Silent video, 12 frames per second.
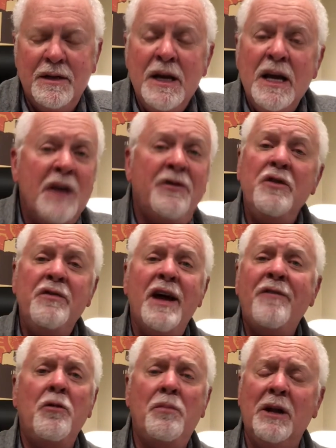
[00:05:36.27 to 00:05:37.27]
If you've
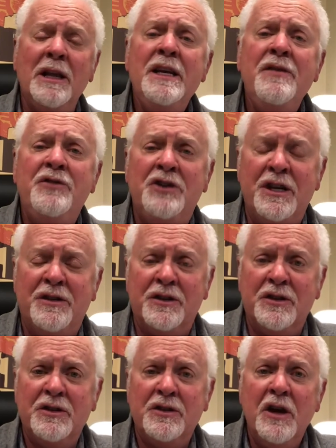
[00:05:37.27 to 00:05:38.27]
never believed
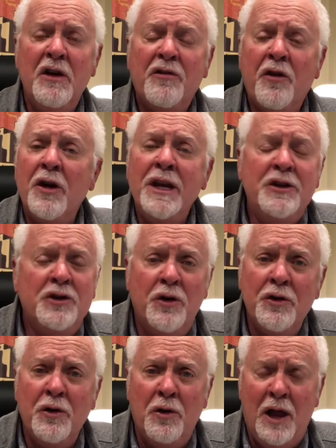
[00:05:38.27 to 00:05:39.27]
Jesus for
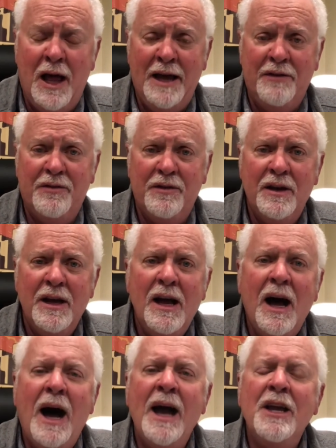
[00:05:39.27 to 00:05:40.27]
eternal life,
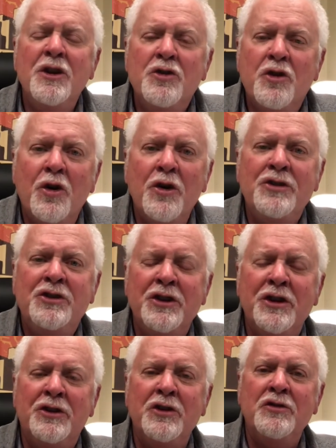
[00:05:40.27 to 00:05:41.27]
I encourage you to
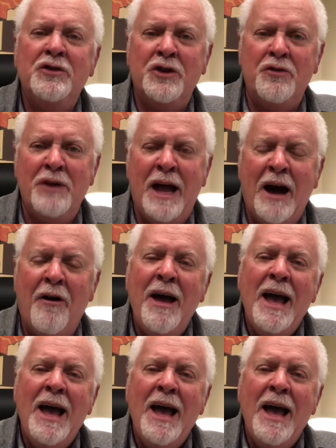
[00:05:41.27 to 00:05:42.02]
do so now.